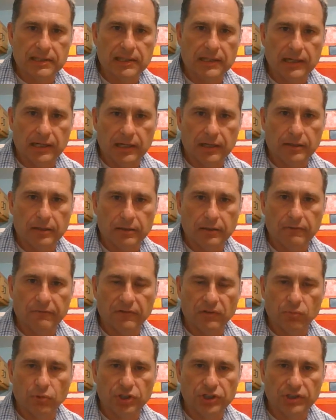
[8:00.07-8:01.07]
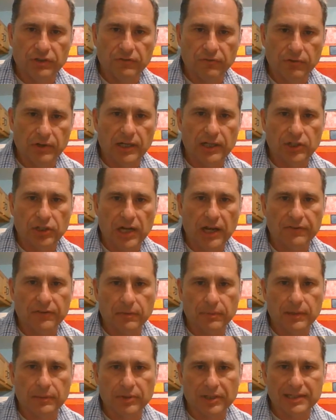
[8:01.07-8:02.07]
together from what you've read, you have to
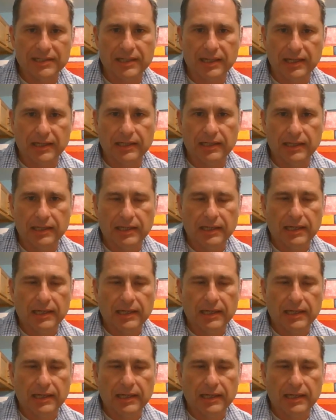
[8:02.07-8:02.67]
be able to say,